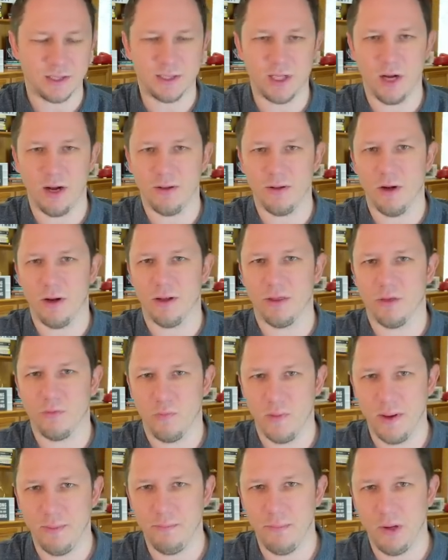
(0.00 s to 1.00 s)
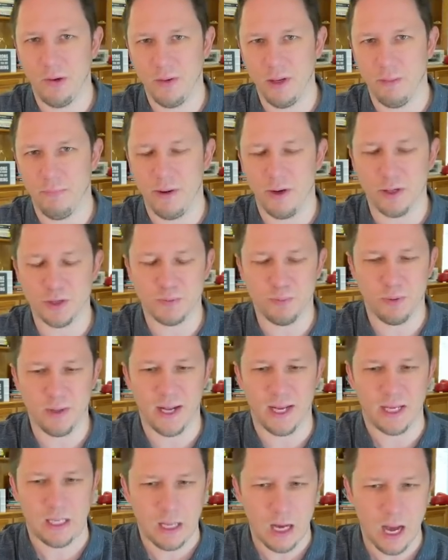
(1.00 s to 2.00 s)
There, there are 3 million barrels per
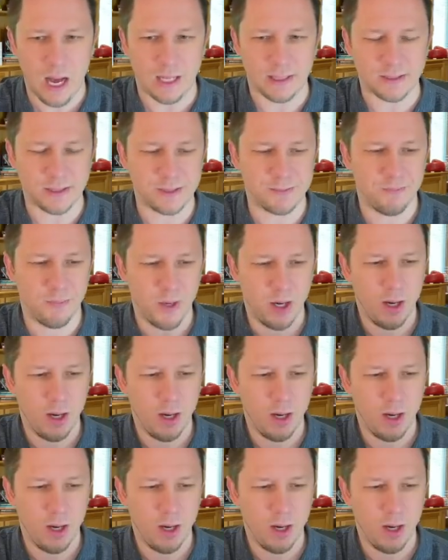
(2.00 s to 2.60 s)
day cuts.